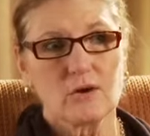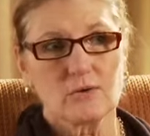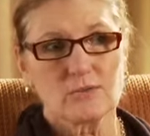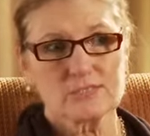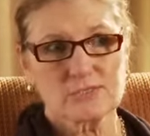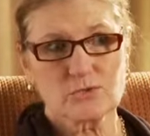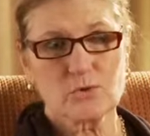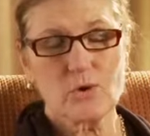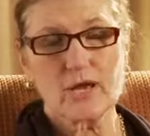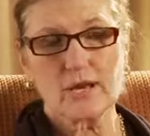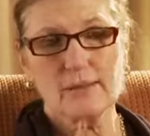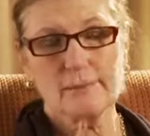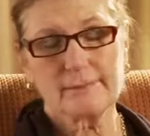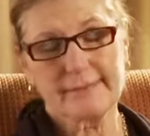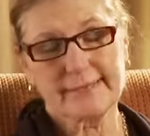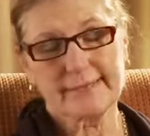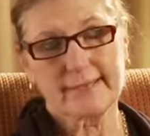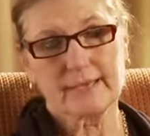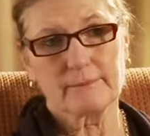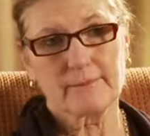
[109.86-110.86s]
was quite a
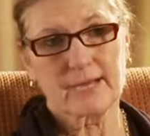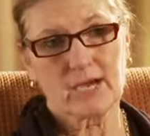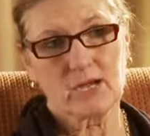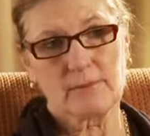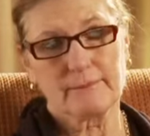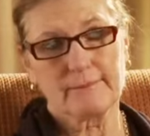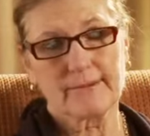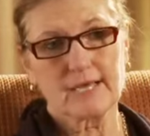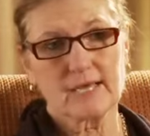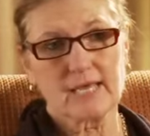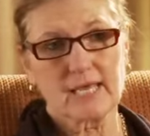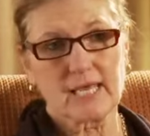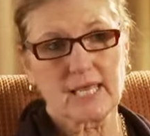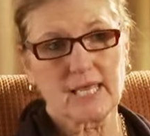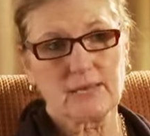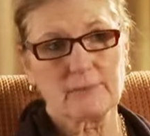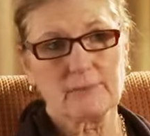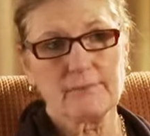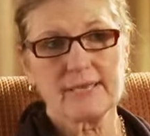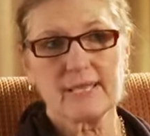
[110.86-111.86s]
big amount of
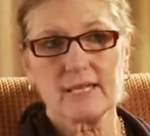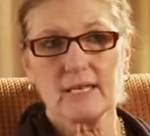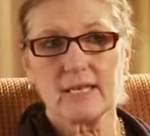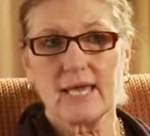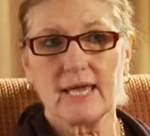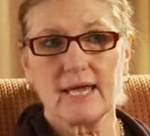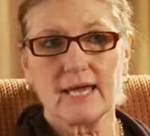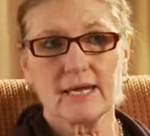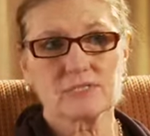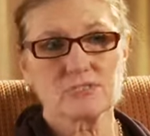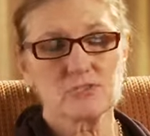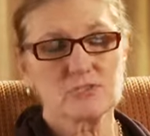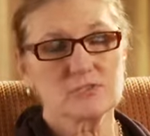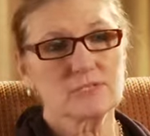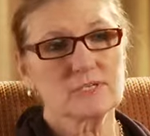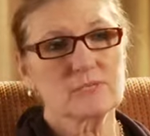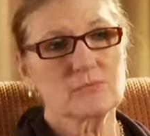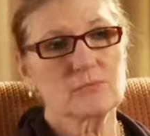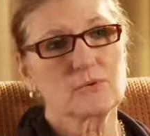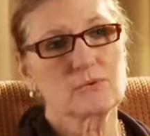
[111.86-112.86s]
money. But
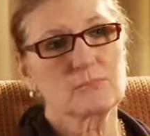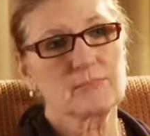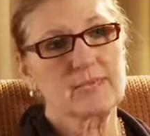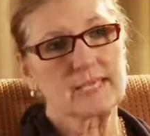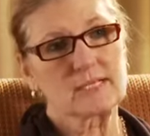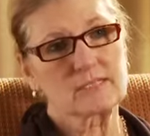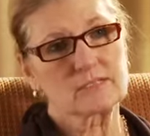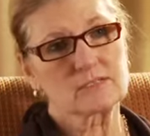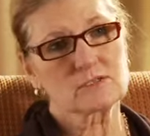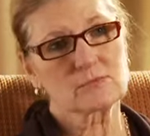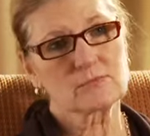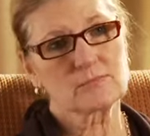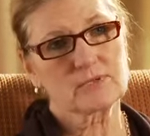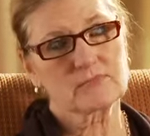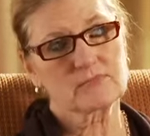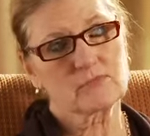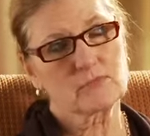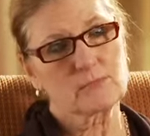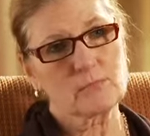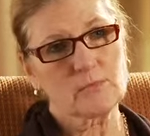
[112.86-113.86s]
actually, we made a little bit
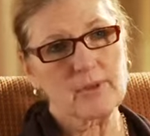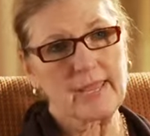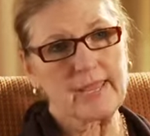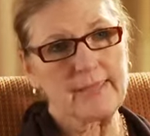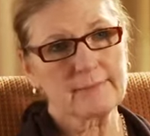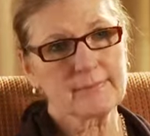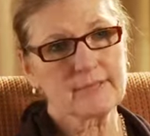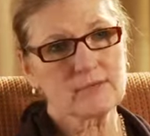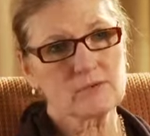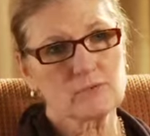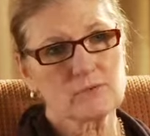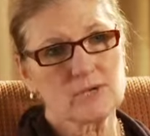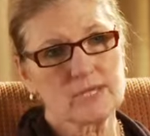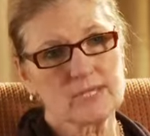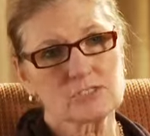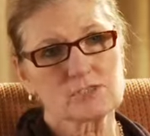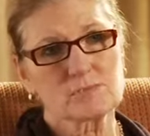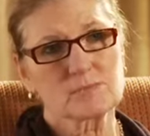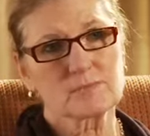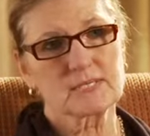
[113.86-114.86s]
of a payment
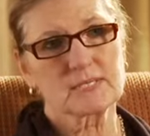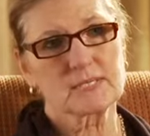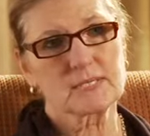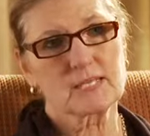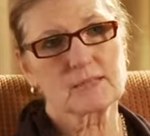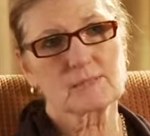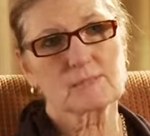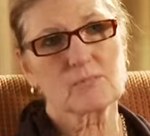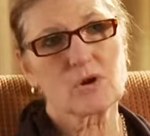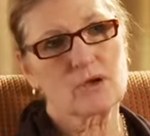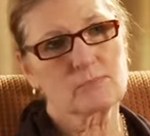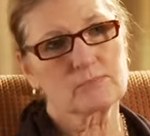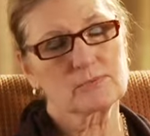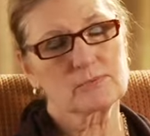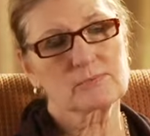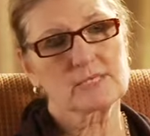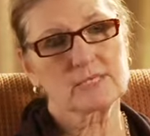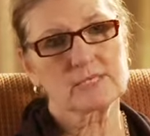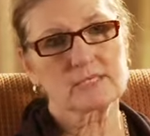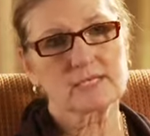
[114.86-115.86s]
arrangement and
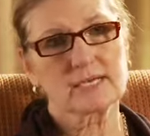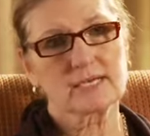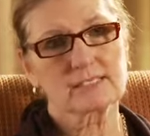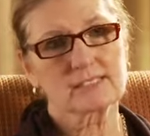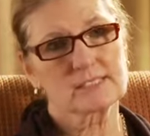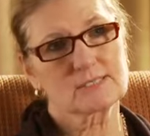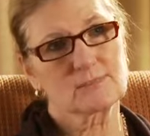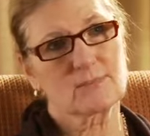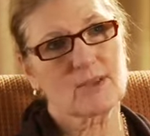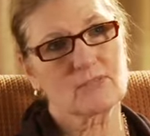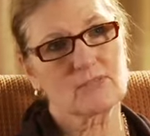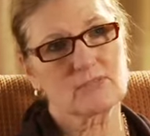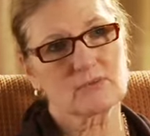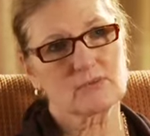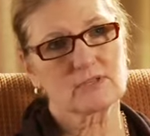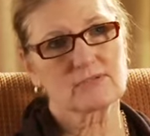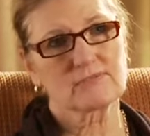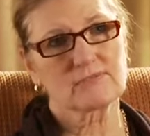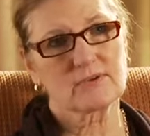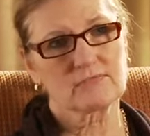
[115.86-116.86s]
probably collected about
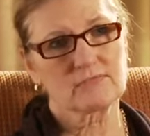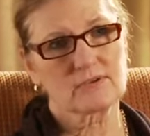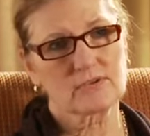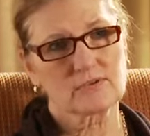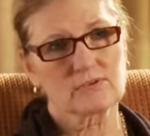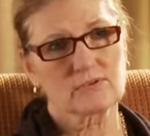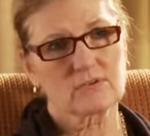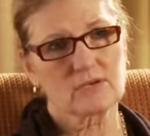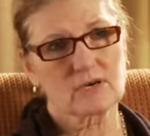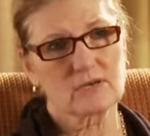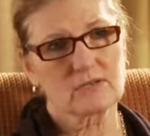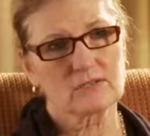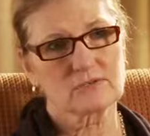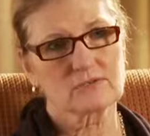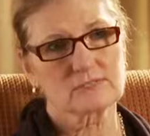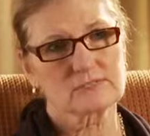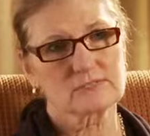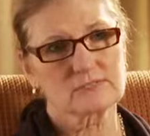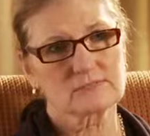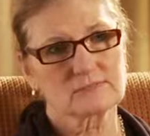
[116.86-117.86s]

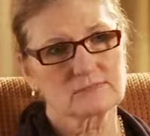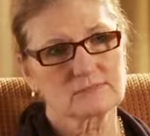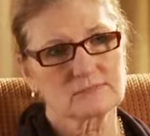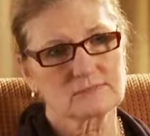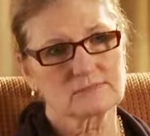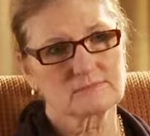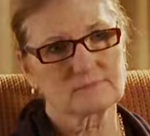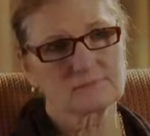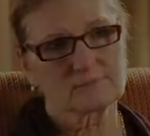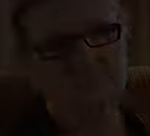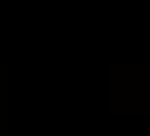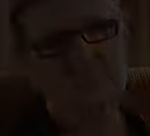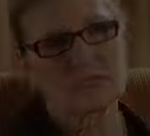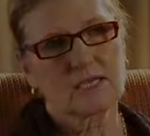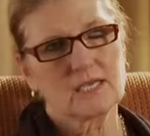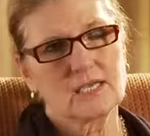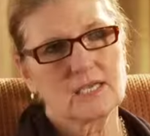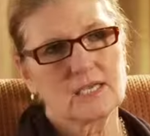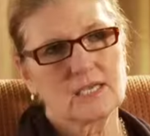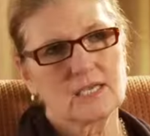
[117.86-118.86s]
$3,500.
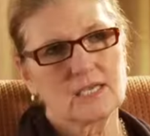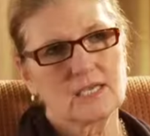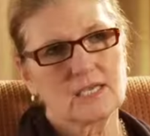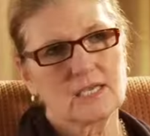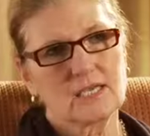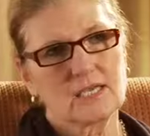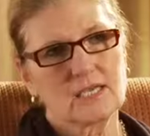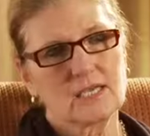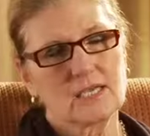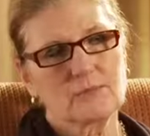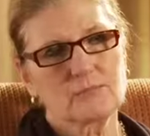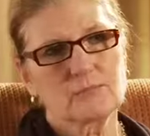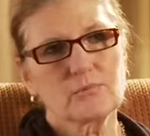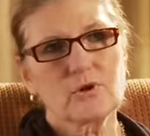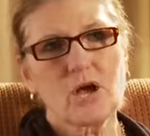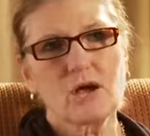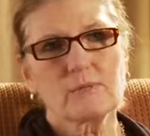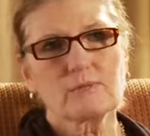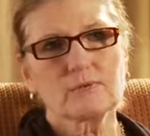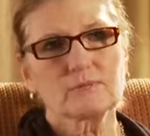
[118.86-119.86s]
It
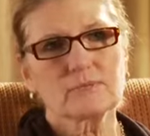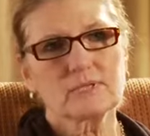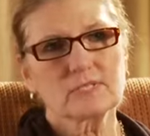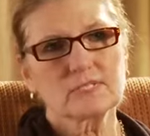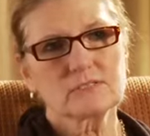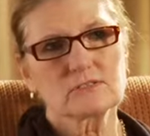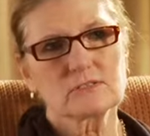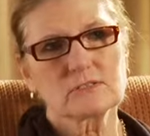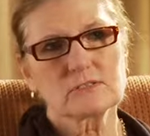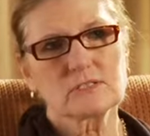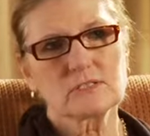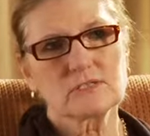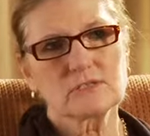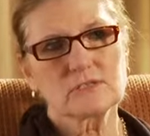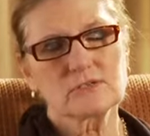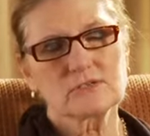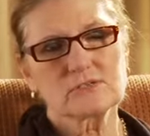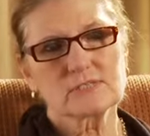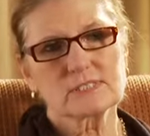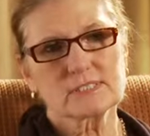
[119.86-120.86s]
probably
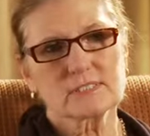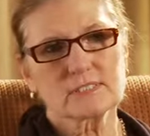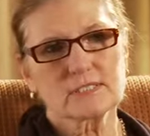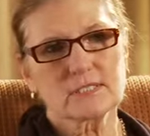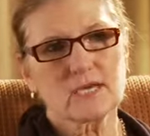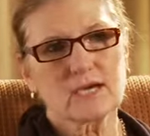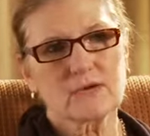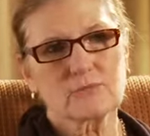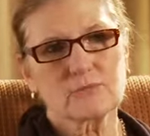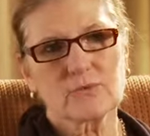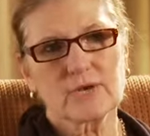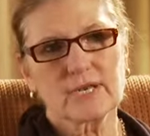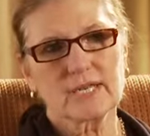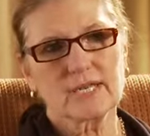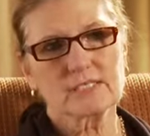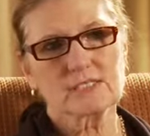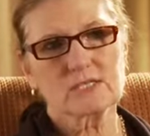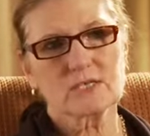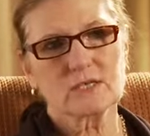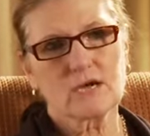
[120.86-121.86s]
closed and got
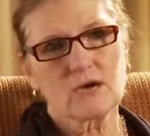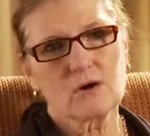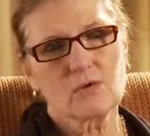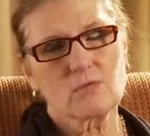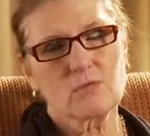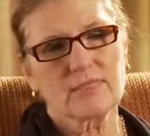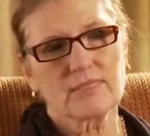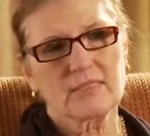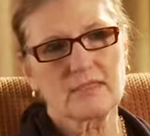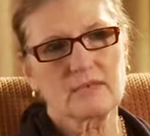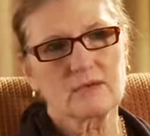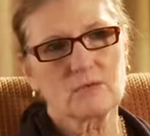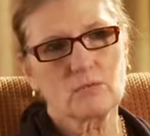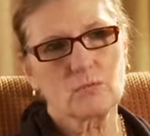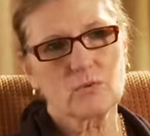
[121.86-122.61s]
ready to go within a